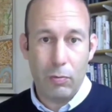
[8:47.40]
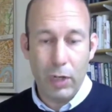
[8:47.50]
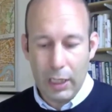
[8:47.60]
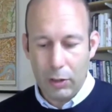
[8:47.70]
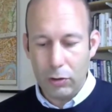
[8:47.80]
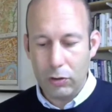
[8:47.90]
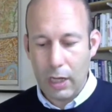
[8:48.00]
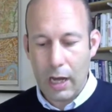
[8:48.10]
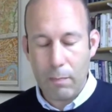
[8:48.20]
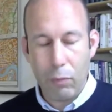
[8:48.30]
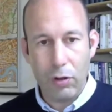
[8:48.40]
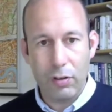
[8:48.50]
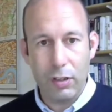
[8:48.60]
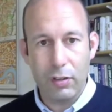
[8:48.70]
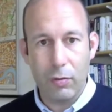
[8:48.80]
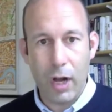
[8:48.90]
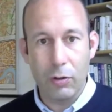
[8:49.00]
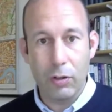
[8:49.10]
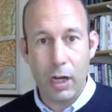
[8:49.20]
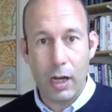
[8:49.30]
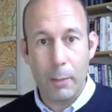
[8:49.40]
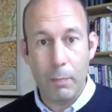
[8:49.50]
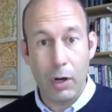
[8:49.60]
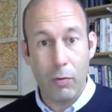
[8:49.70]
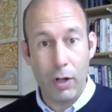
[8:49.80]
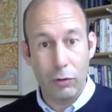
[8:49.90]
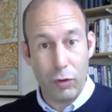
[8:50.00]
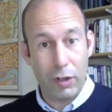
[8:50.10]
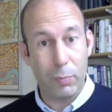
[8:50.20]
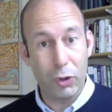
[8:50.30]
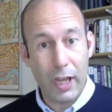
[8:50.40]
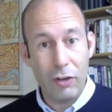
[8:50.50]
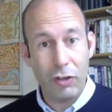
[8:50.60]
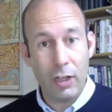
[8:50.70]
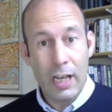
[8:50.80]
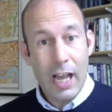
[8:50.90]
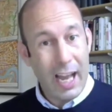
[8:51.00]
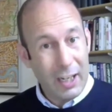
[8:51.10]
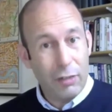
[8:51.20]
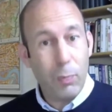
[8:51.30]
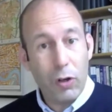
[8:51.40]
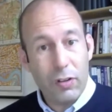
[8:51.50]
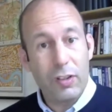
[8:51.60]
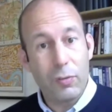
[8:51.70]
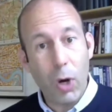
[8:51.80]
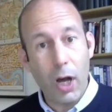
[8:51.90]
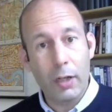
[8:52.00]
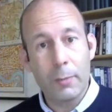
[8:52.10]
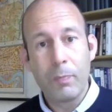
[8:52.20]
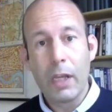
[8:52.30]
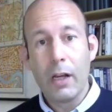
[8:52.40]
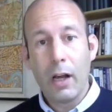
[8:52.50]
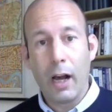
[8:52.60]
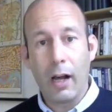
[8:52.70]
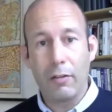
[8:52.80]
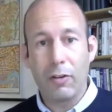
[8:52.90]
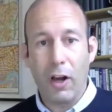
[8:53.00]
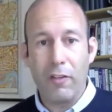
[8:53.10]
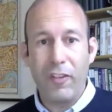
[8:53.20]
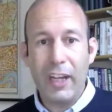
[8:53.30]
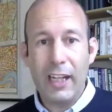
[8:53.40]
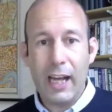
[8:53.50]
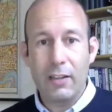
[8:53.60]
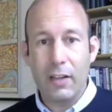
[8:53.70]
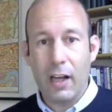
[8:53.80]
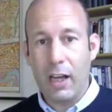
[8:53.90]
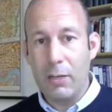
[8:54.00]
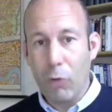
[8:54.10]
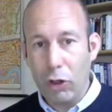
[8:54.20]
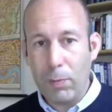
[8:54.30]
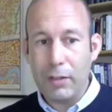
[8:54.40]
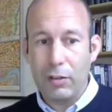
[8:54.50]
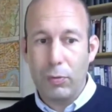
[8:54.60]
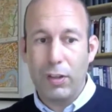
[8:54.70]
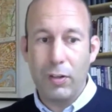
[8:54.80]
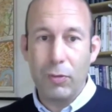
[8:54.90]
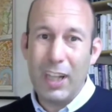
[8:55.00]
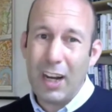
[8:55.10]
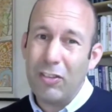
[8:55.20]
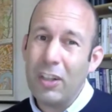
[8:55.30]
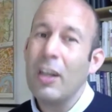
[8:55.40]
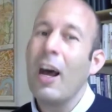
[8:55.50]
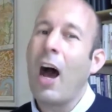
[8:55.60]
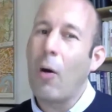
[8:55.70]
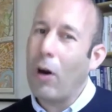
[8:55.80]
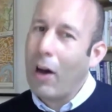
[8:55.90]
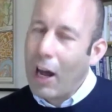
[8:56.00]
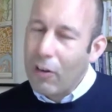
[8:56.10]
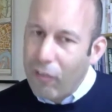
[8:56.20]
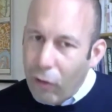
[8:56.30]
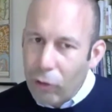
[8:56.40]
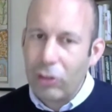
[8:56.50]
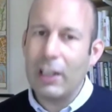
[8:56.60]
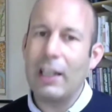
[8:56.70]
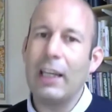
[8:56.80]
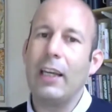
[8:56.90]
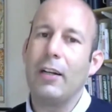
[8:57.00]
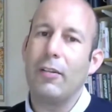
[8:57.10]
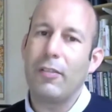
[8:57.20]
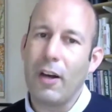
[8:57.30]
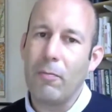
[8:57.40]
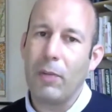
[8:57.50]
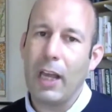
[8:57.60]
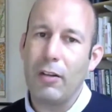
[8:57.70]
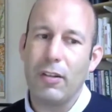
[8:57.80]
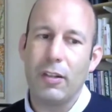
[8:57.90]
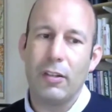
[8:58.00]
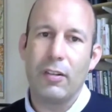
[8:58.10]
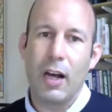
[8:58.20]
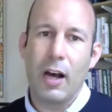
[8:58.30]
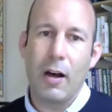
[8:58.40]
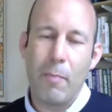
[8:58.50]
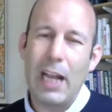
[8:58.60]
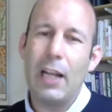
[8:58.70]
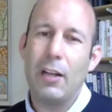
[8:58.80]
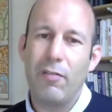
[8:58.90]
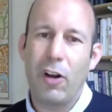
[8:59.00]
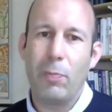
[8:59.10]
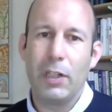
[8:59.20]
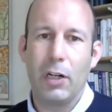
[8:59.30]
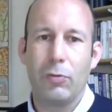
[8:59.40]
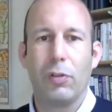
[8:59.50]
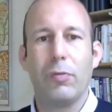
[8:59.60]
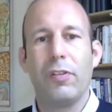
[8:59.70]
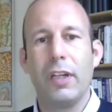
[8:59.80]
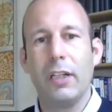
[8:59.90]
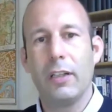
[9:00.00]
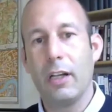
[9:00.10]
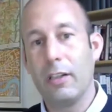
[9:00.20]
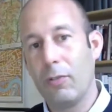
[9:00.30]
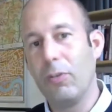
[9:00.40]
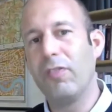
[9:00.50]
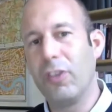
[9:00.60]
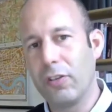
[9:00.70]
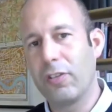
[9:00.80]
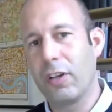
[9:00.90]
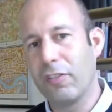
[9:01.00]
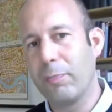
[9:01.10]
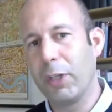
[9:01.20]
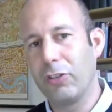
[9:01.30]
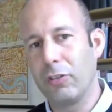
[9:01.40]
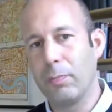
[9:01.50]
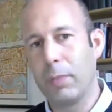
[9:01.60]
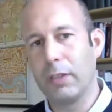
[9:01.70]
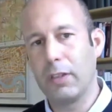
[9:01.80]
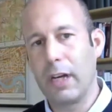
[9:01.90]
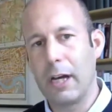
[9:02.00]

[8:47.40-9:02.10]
really good policies around transportation, and these policies work. So I think that in most places we see reduction. Unfortunately, in some cases, mainly in developing countries, we see the reverse kind of picture. But